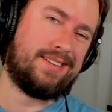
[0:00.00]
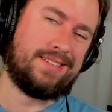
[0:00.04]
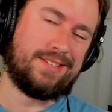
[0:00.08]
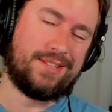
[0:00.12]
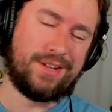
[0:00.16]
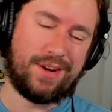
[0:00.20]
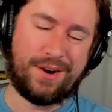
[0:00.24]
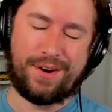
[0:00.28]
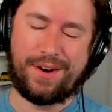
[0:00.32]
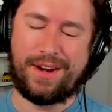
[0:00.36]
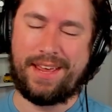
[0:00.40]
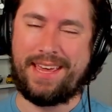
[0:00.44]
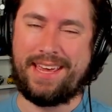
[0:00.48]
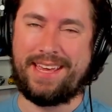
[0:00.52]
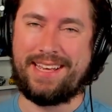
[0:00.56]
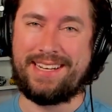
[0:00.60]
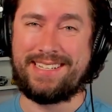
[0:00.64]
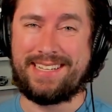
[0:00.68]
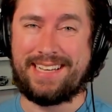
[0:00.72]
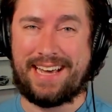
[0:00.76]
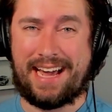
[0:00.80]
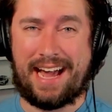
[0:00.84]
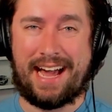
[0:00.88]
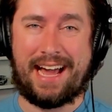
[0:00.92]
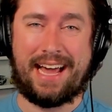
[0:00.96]
dirty,
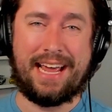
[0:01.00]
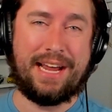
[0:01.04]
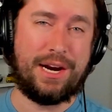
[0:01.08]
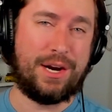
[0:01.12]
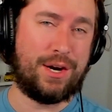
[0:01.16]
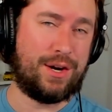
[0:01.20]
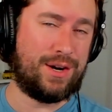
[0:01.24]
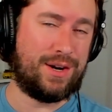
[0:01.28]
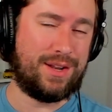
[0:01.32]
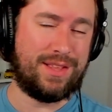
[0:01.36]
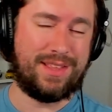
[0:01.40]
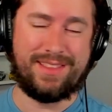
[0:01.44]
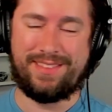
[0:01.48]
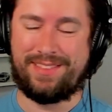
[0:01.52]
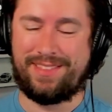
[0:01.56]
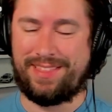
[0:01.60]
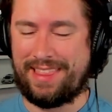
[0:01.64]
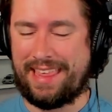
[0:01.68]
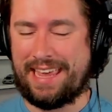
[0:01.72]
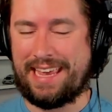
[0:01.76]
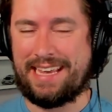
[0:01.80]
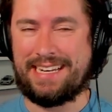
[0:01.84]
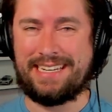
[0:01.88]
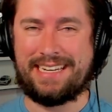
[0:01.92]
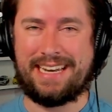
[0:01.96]
tired,
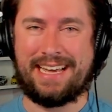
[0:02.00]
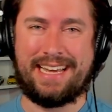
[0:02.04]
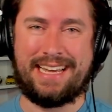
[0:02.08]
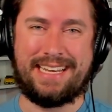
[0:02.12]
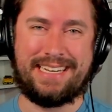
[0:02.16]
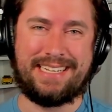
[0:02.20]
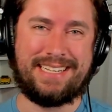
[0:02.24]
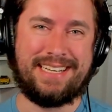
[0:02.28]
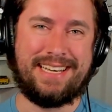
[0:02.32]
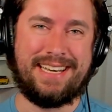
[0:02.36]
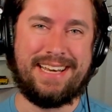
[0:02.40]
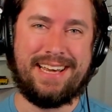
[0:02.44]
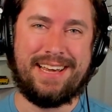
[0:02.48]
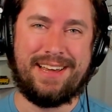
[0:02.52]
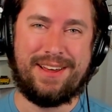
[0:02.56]
late night